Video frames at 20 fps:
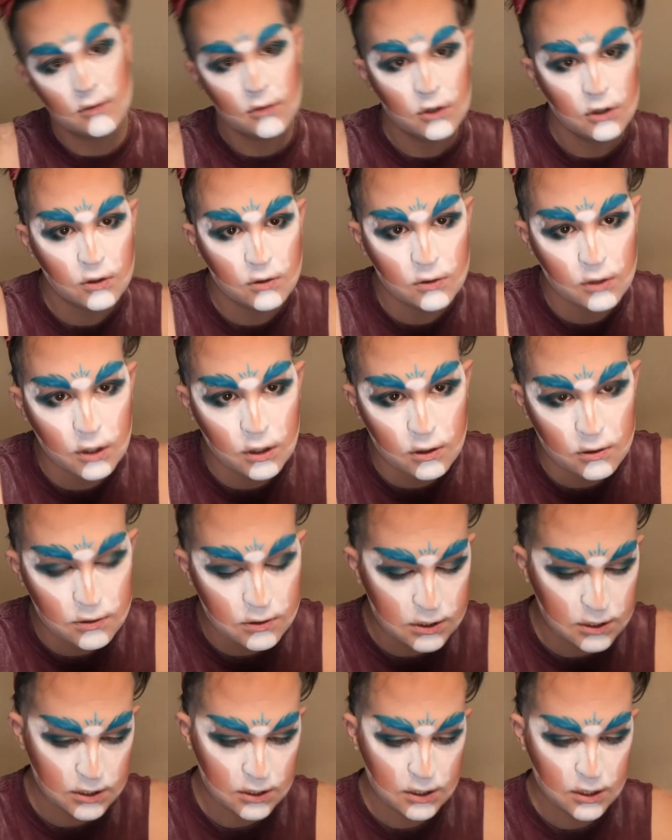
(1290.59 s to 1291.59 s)
Who
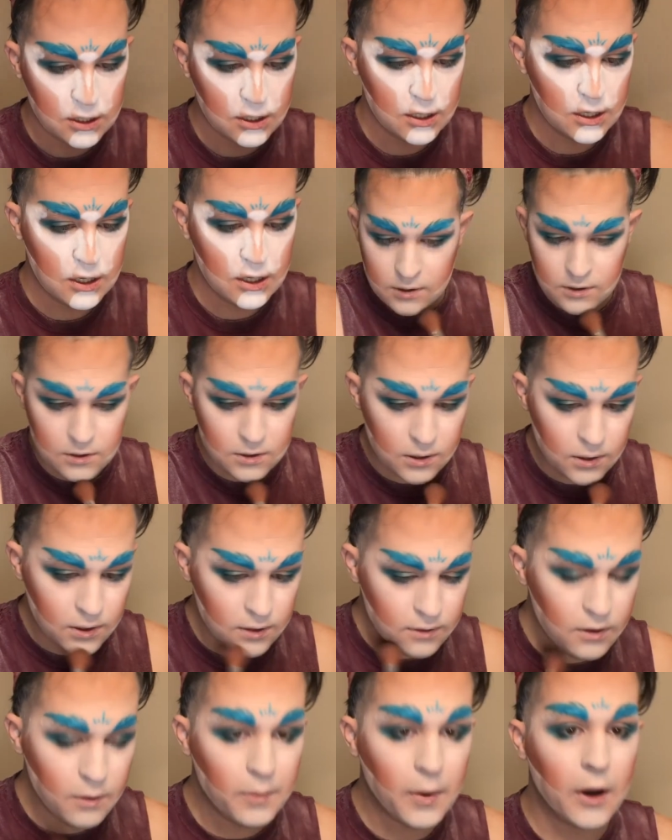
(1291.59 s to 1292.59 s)
knows? So leave
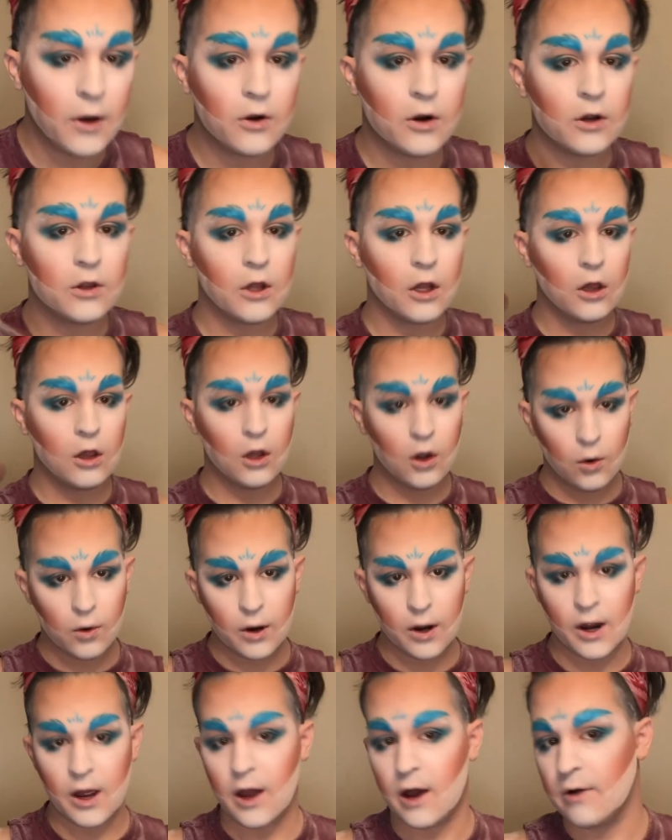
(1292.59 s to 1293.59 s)
the powder on the lower
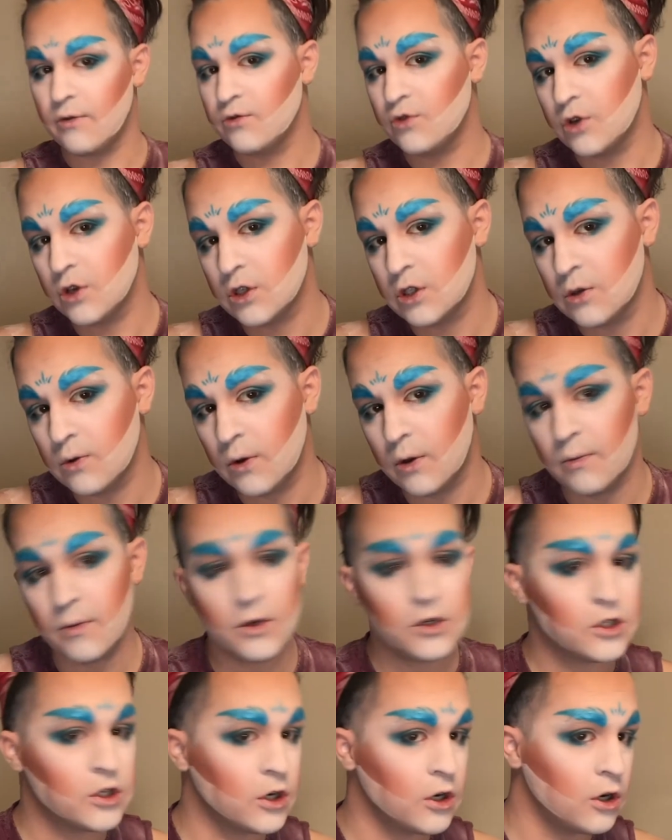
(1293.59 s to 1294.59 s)
half, just so we can make
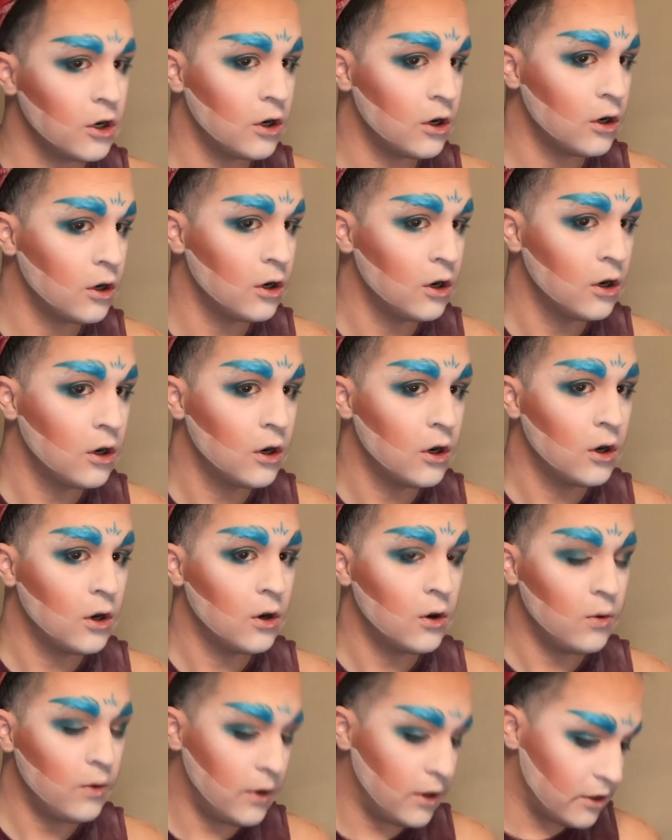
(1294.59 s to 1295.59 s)
sure
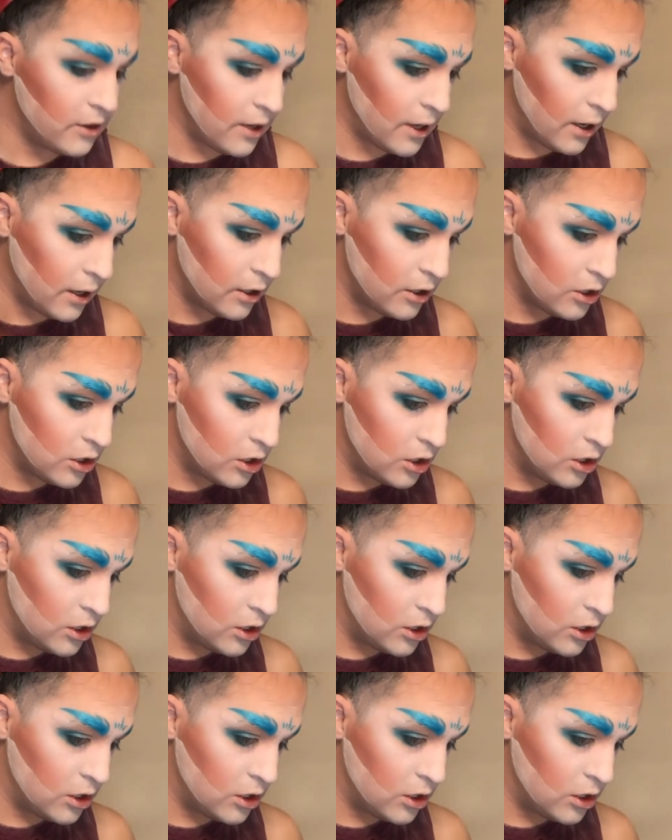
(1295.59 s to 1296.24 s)
we get that